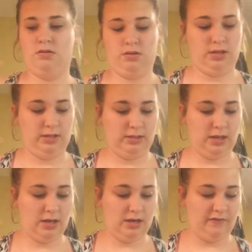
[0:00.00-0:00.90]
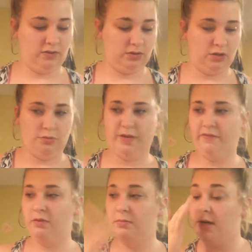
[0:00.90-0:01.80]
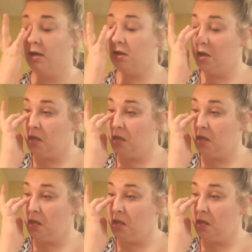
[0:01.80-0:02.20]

It's kind of difficult to open after a minute.